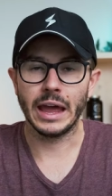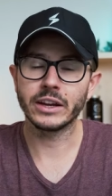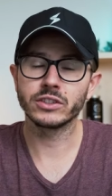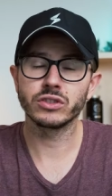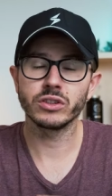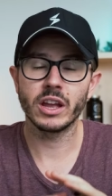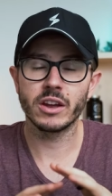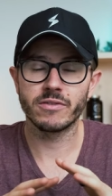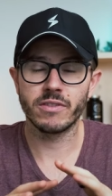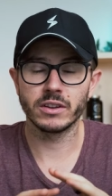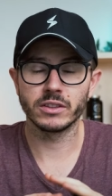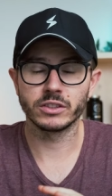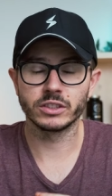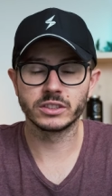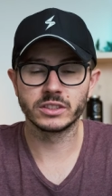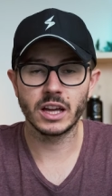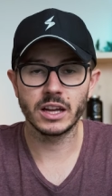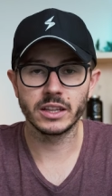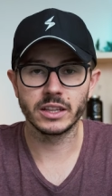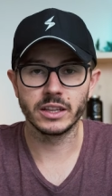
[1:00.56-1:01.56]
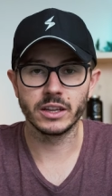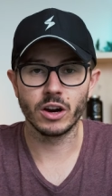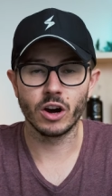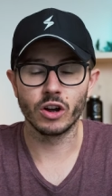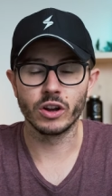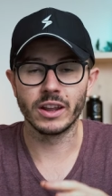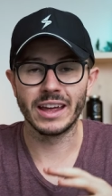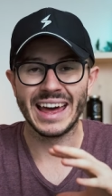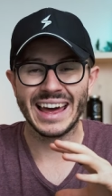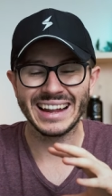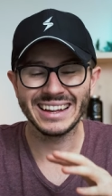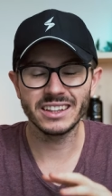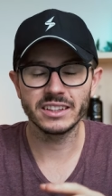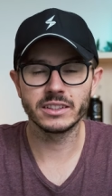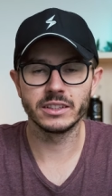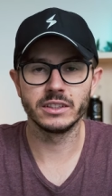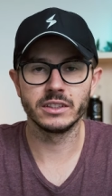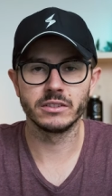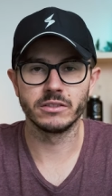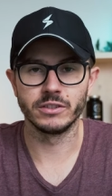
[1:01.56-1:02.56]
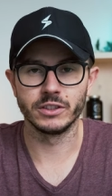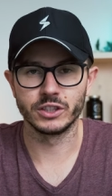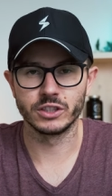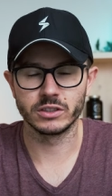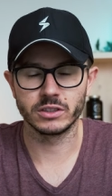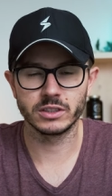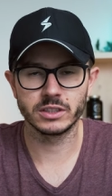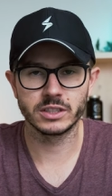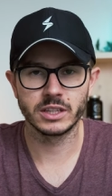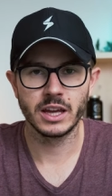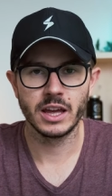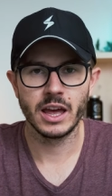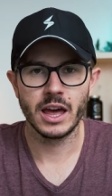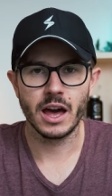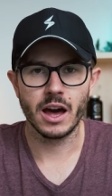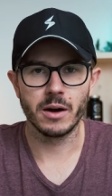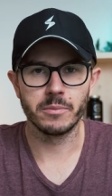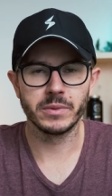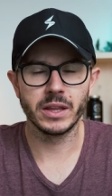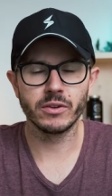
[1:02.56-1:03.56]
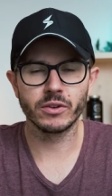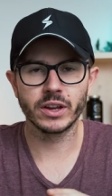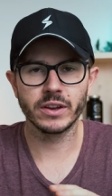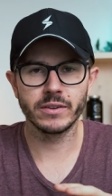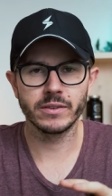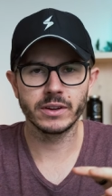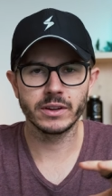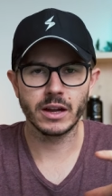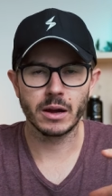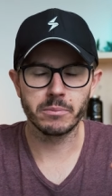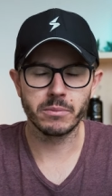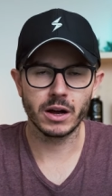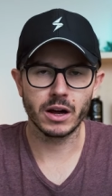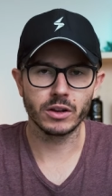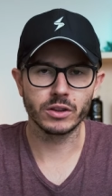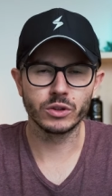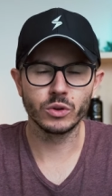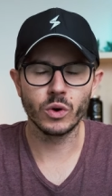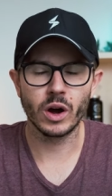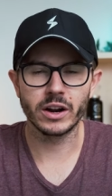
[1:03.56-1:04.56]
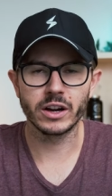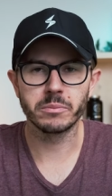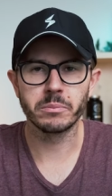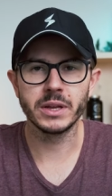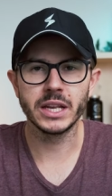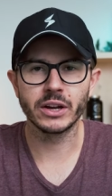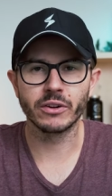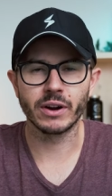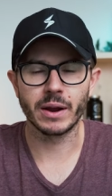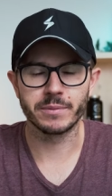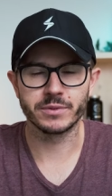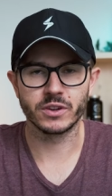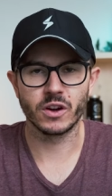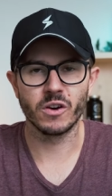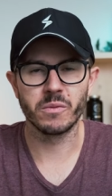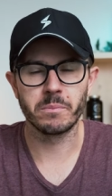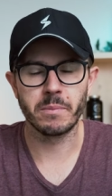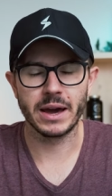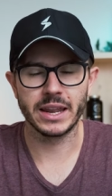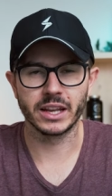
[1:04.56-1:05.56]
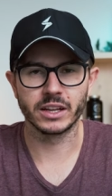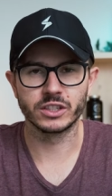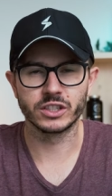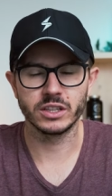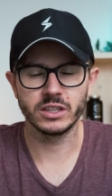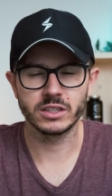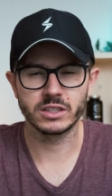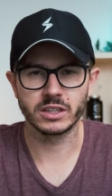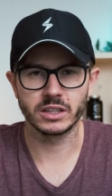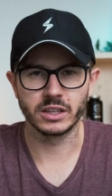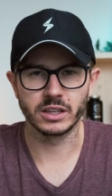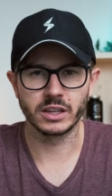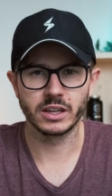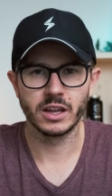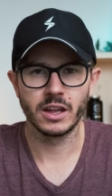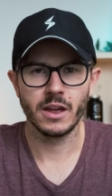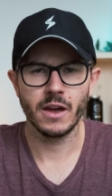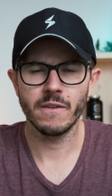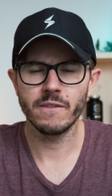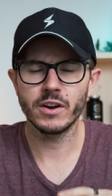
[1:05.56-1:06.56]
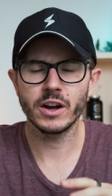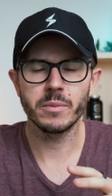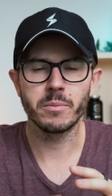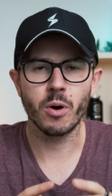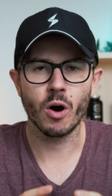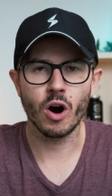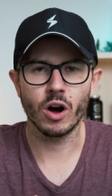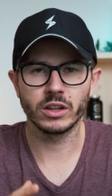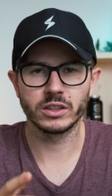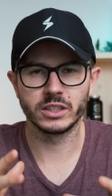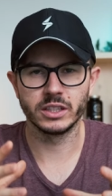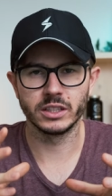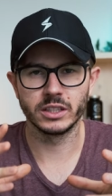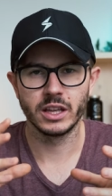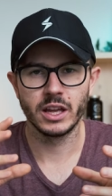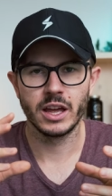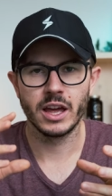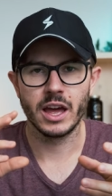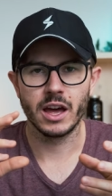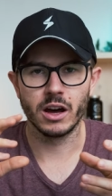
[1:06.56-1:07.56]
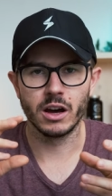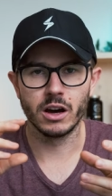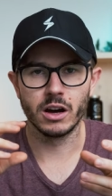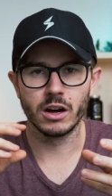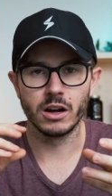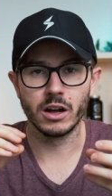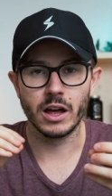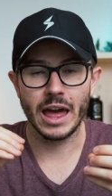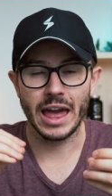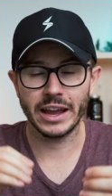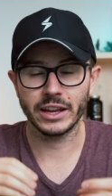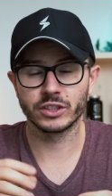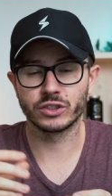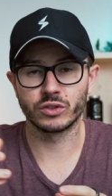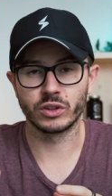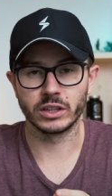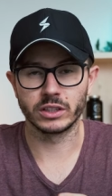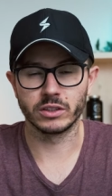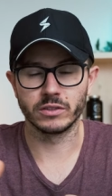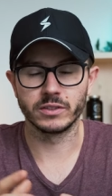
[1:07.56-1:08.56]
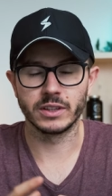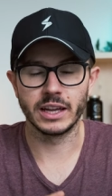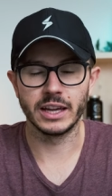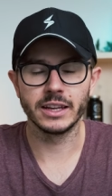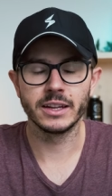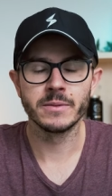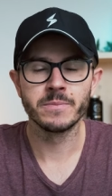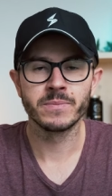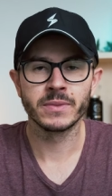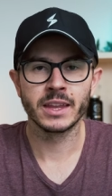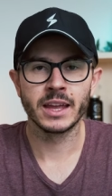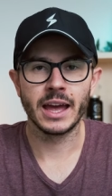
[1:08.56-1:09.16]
Actually, I found a study on healthy individuals. and um, they were giving about 200 milligrams of Panax ginseng, a very potent uh, extract of that.